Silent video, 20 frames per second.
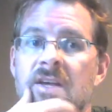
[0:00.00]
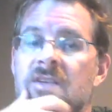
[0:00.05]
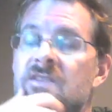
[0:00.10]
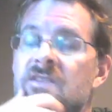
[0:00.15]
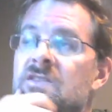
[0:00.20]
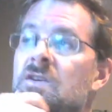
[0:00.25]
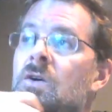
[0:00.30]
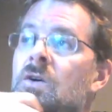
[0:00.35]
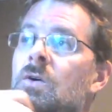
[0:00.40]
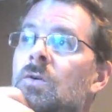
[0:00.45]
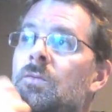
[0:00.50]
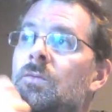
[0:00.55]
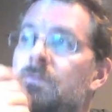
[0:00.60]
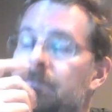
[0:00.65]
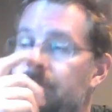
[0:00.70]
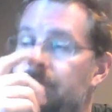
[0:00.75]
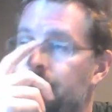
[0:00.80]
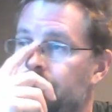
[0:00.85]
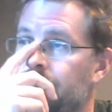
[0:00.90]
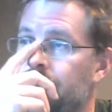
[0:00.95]
So
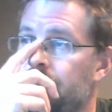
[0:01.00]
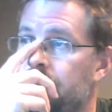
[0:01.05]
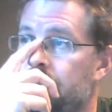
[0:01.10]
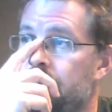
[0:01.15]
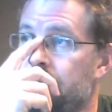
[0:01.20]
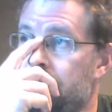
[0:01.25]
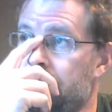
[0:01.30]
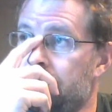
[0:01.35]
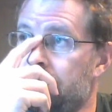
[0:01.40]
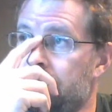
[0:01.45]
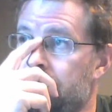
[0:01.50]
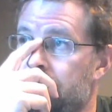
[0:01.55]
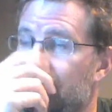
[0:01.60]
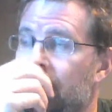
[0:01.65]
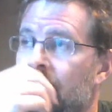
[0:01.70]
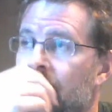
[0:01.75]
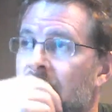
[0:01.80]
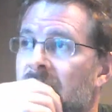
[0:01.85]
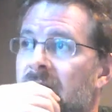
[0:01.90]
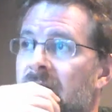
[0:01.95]

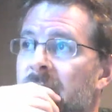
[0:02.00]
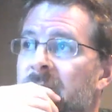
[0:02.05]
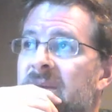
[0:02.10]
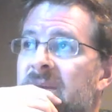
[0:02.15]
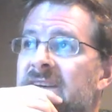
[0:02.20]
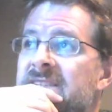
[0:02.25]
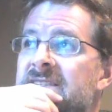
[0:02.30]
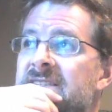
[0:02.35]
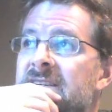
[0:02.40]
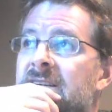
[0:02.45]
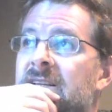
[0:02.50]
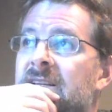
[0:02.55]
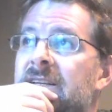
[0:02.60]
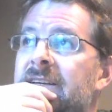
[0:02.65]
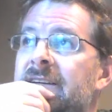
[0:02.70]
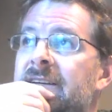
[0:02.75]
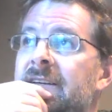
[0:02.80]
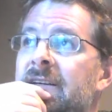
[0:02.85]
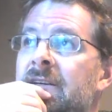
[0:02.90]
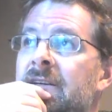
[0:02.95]

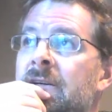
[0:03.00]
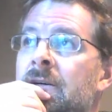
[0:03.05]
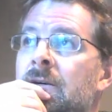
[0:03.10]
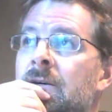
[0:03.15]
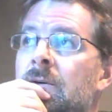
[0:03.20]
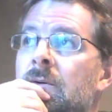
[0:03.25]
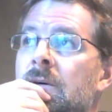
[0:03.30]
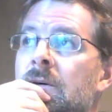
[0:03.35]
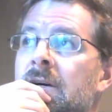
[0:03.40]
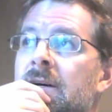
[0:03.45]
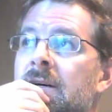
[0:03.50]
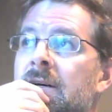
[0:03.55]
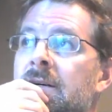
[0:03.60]
basically, you know,